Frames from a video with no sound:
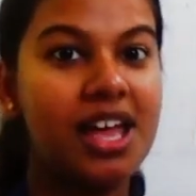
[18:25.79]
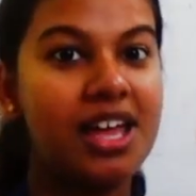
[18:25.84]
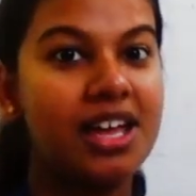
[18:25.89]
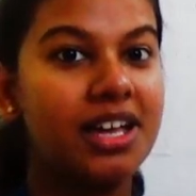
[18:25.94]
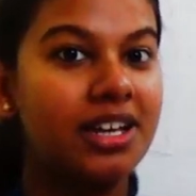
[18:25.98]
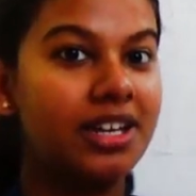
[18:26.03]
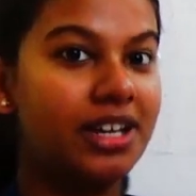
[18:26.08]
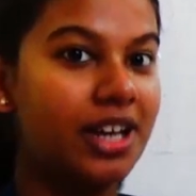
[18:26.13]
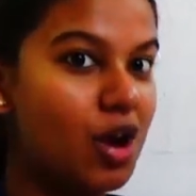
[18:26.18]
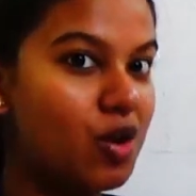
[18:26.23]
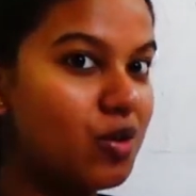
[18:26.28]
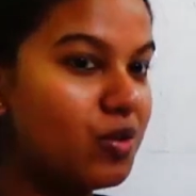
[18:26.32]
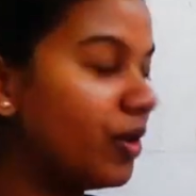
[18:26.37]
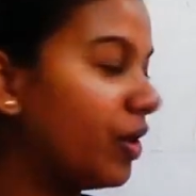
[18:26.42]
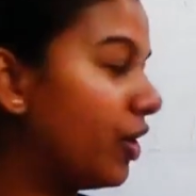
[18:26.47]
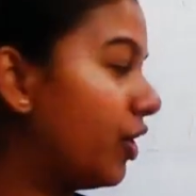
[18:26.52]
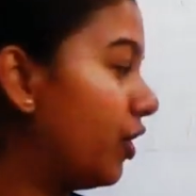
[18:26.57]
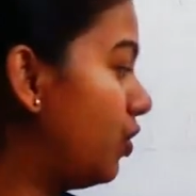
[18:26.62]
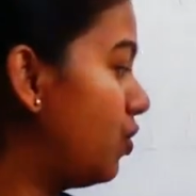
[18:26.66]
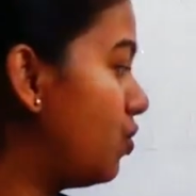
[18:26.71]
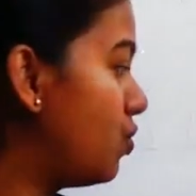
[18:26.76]
Now
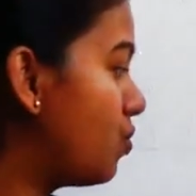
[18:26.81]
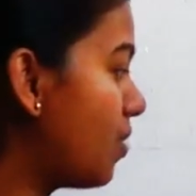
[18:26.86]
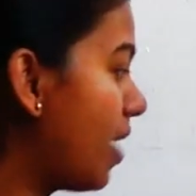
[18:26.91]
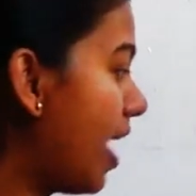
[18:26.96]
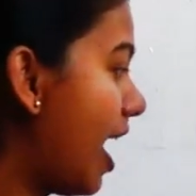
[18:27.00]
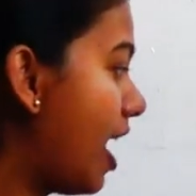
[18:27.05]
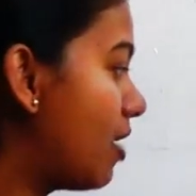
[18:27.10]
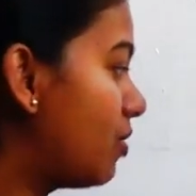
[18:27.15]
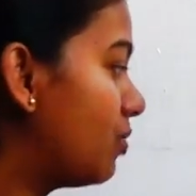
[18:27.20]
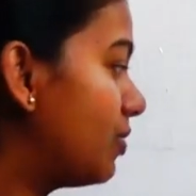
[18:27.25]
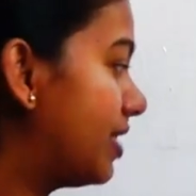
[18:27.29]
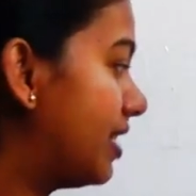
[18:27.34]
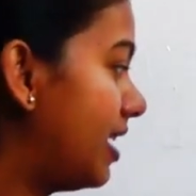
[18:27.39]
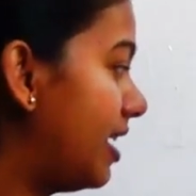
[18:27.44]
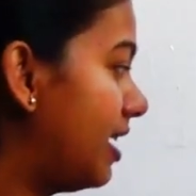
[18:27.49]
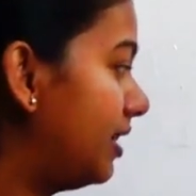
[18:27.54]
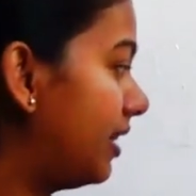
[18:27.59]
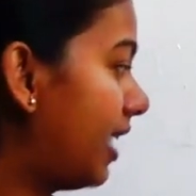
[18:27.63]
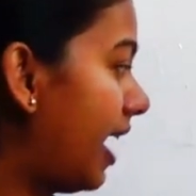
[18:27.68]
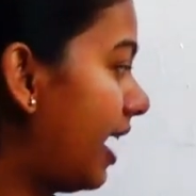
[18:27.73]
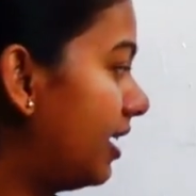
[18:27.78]
you have seen
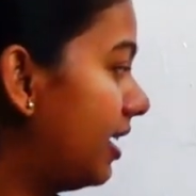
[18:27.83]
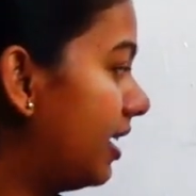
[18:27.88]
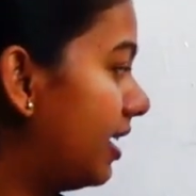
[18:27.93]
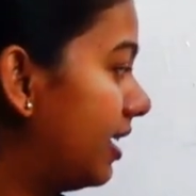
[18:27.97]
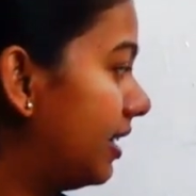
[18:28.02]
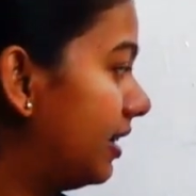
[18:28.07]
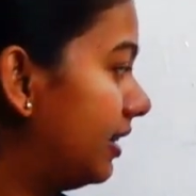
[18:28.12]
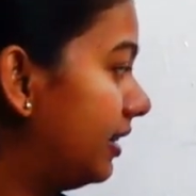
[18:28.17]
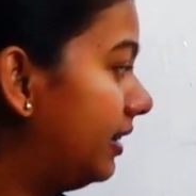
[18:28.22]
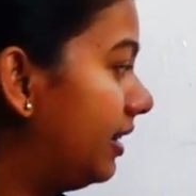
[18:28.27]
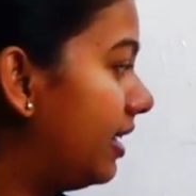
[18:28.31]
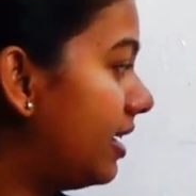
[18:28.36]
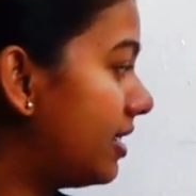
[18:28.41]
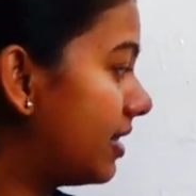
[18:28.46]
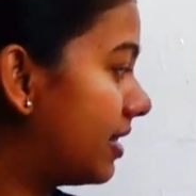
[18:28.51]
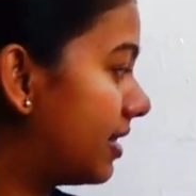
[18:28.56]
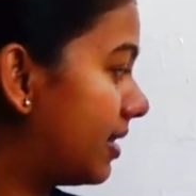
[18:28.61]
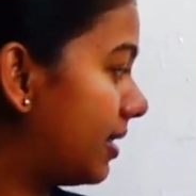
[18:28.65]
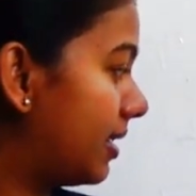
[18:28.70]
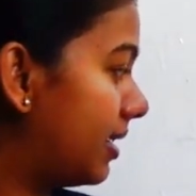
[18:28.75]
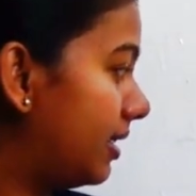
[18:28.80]
that
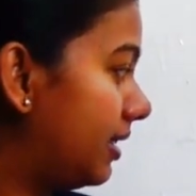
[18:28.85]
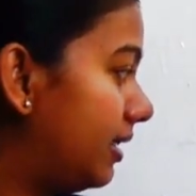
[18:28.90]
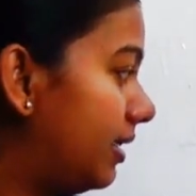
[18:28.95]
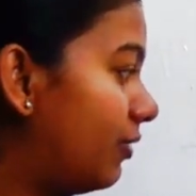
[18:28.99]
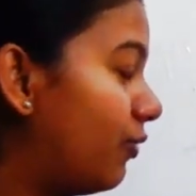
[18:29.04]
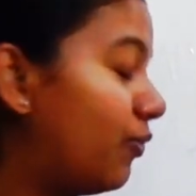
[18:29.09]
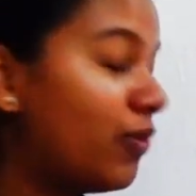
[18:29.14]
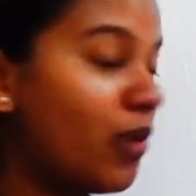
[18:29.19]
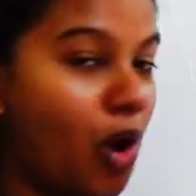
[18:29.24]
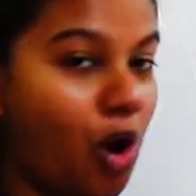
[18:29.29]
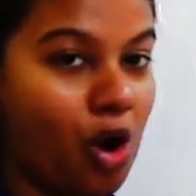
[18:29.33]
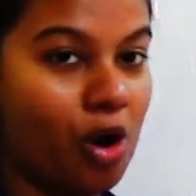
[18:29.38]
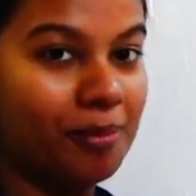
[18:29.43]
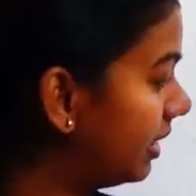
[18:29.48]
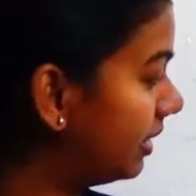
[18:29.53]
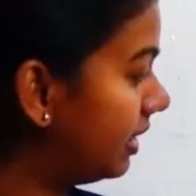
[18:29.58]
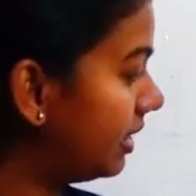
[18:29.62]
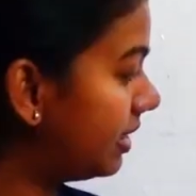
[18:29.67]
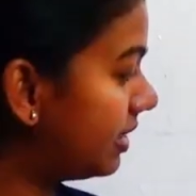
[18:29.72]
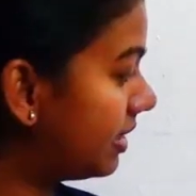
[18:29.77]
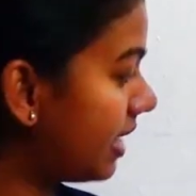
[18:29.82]
this form,
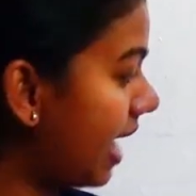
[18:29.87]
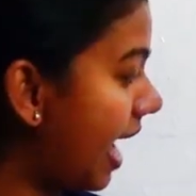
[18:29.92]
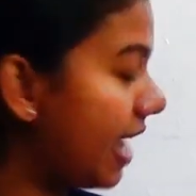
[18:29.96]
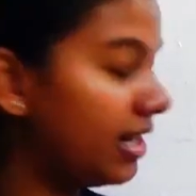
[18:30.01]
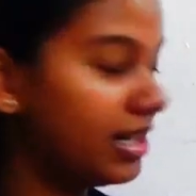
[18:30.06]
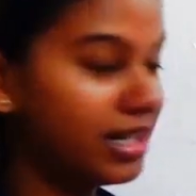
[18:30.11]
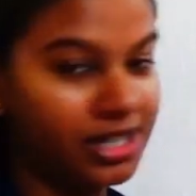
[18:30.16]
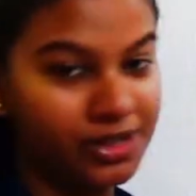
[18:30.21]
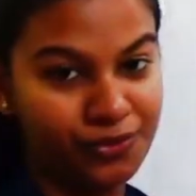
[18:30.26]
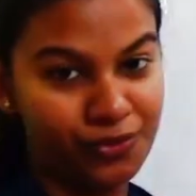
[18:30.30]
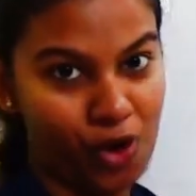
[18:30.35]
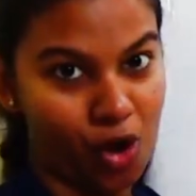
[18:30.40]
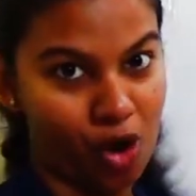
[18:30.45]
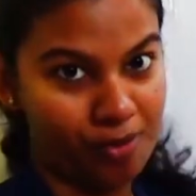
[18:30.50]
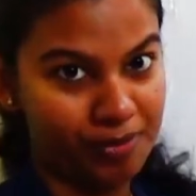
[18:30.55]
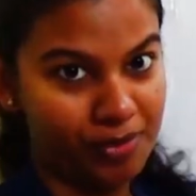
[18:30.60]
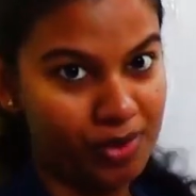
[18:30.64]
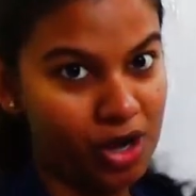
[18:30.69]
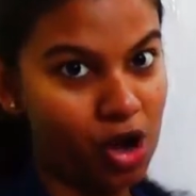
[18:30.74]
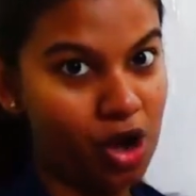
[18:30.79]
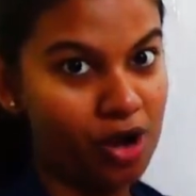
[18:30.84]
this standard form
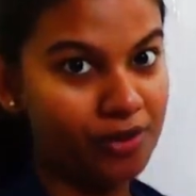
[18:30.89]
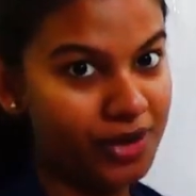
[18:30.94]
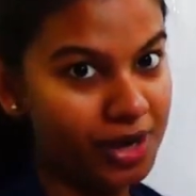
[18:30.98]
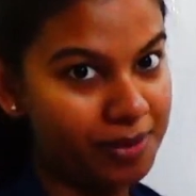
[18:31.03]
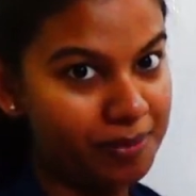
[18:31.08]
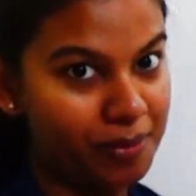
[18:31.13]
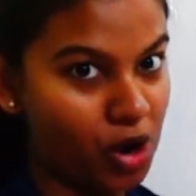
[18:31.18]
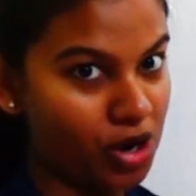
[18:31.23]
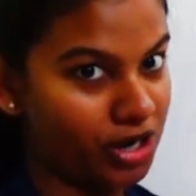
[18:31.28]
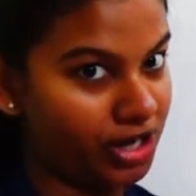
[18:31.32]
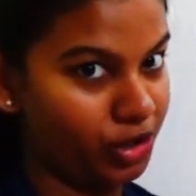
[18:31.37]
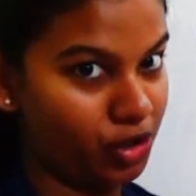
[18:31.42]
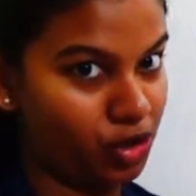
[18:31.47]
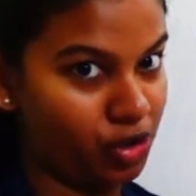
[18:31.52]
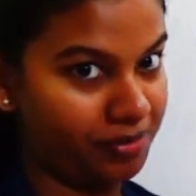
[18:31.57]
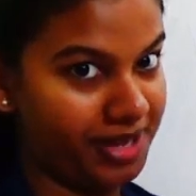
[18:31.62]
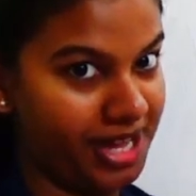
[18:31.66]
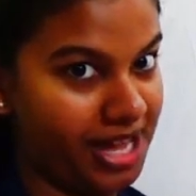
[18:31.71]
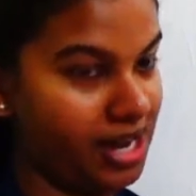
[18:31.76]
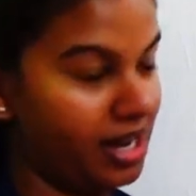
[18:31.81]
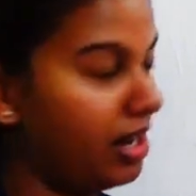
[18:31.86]
of a
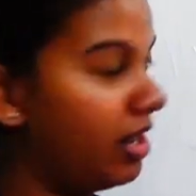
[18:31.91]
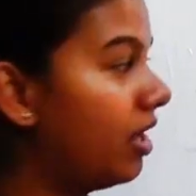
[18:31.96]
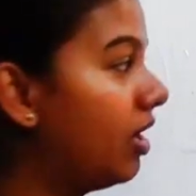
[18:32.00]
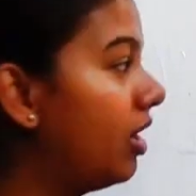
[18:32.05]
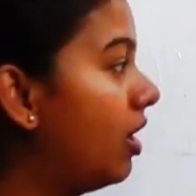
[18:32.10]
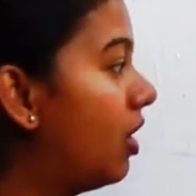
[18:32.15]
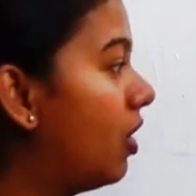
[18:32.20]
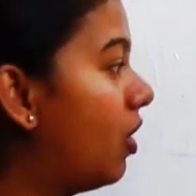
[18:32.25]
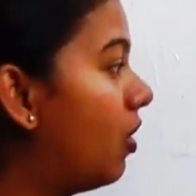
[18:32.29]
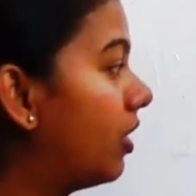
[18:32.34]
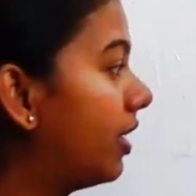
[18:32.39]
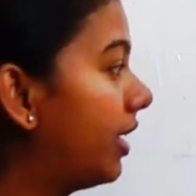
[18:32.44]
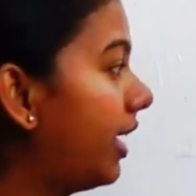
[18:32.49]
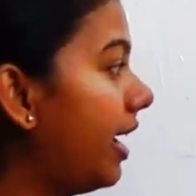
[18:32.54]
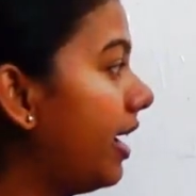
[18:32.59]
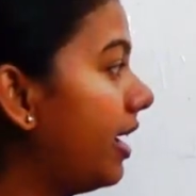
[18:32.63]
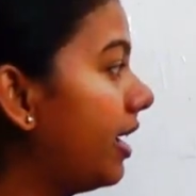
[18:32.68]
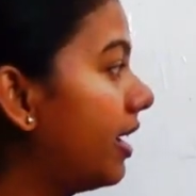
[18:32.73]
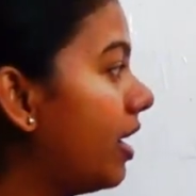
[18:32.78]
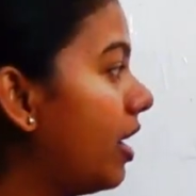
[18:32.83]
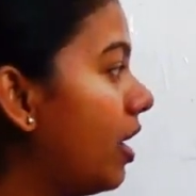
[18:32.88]
polynomial. Okay.
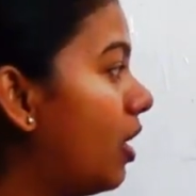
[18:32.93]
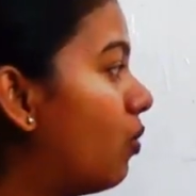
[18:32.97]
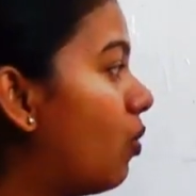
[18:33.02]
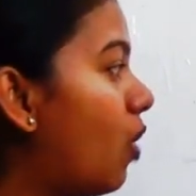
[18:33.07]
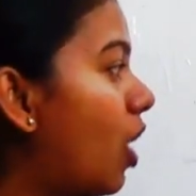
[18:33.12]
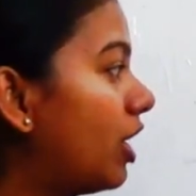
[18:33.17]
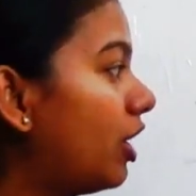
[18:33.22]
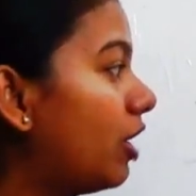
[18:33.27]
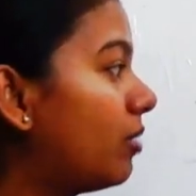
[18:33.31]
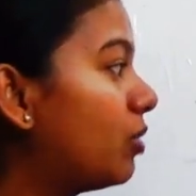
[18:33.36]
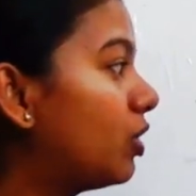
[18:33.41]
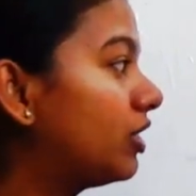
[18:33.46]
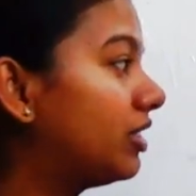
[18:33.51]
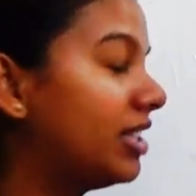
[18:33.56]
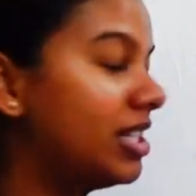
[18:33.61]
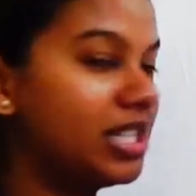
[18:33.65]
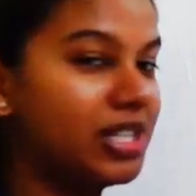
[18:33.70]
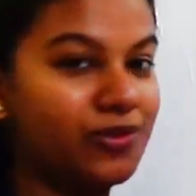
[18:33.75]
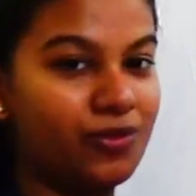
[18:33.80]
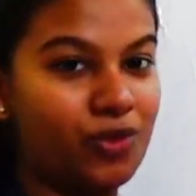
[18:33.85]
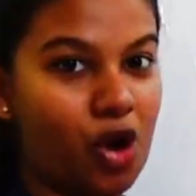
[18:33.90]
What about
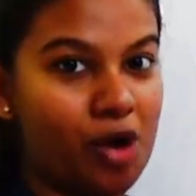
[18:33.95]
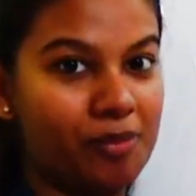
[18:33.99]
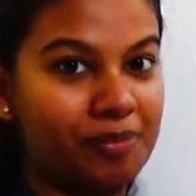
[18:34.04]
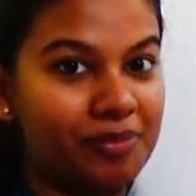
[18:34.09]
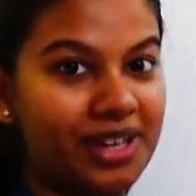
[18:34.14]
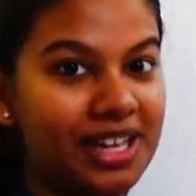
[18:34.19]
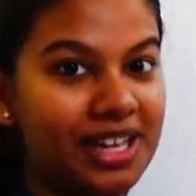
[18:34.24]
this form?